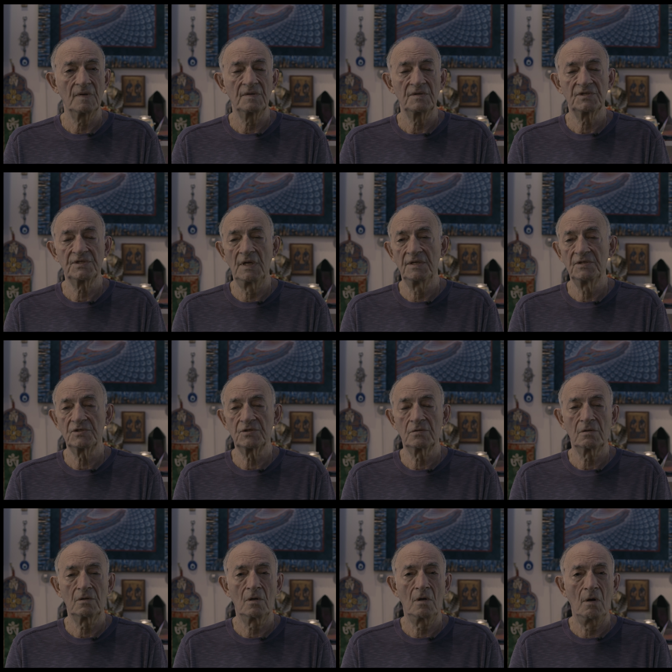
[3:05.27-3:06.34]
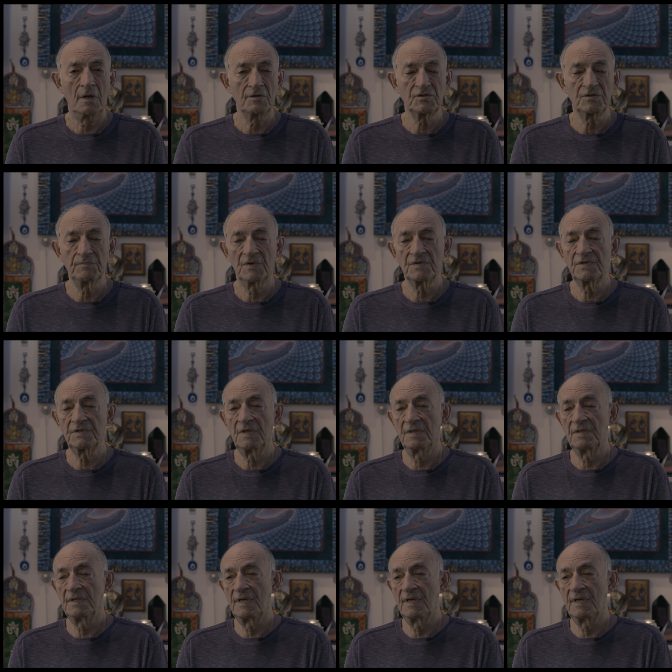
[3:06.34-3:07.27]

Saints Cosmas and